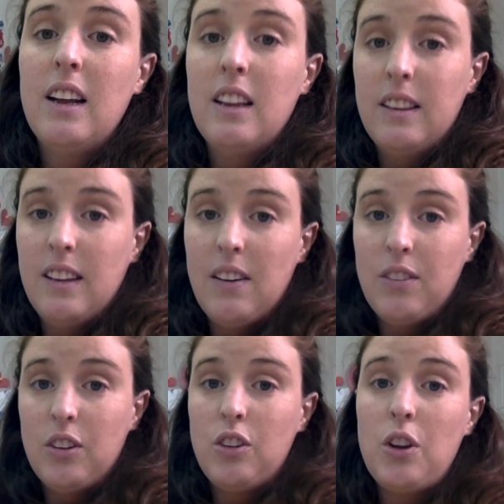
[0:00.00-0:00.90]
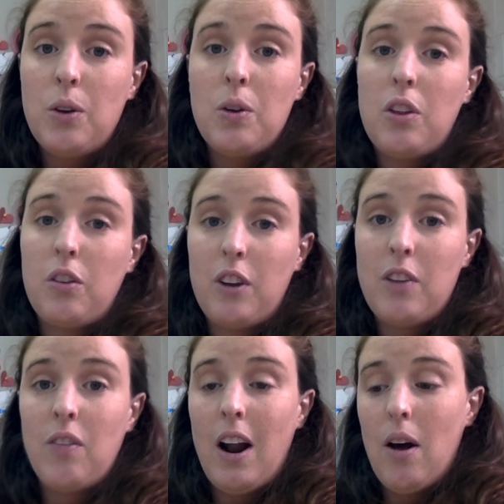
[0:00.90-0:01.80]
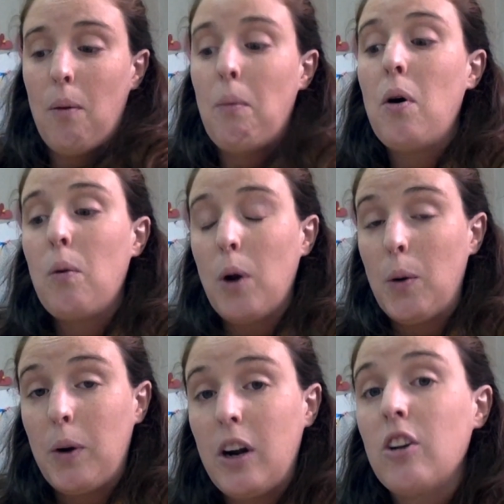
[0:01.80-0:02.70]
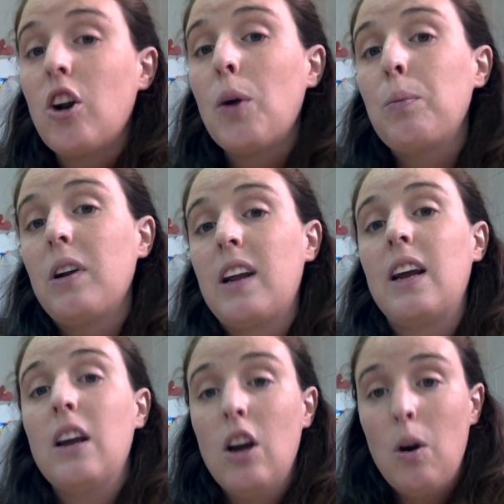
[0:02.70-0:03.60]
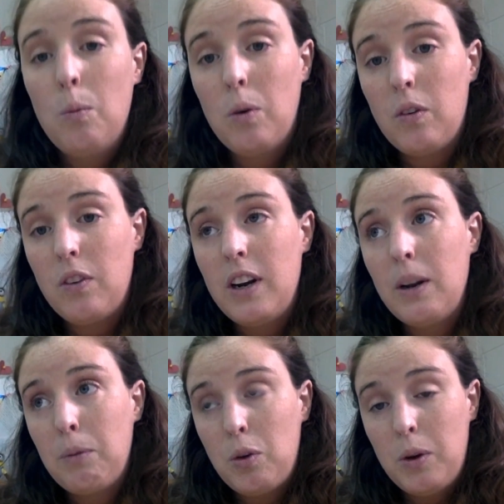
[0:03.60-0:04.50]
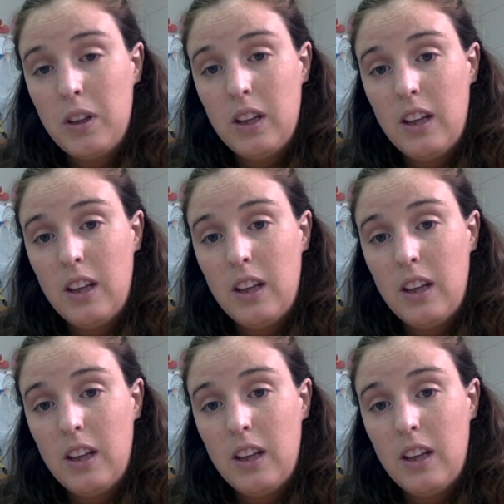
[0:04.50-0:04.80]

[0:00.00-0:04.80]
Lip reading: level 2-3 realm where we're interpreting, we're reading between the